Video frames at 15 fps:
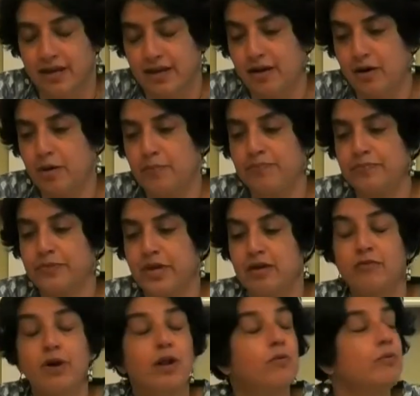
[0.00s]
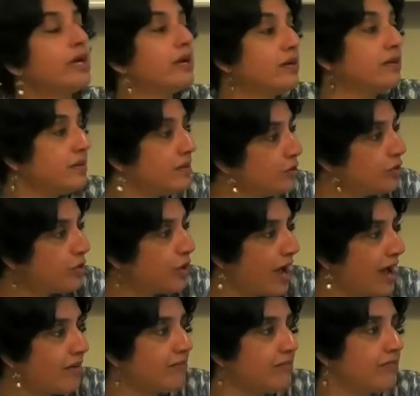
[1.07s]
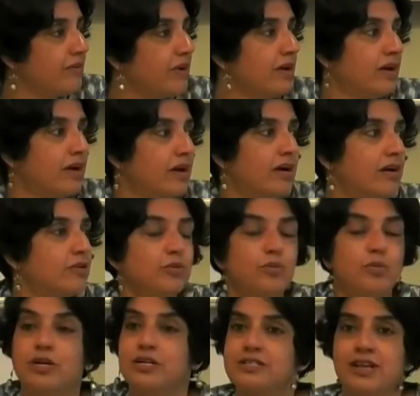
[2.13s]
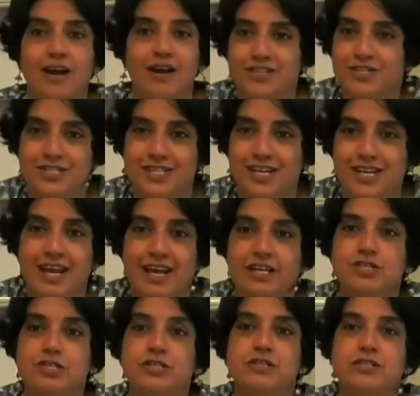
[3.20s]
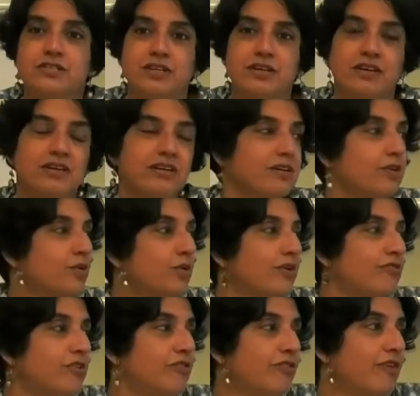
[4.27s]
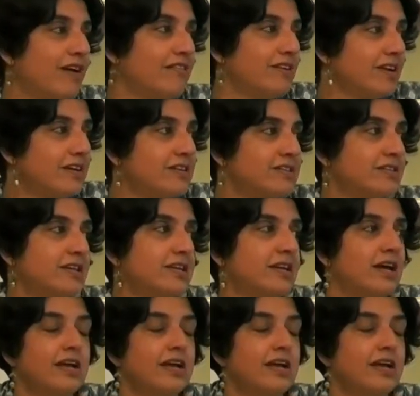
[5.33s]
And while we continue to have the world's largest elections, every 5 years, and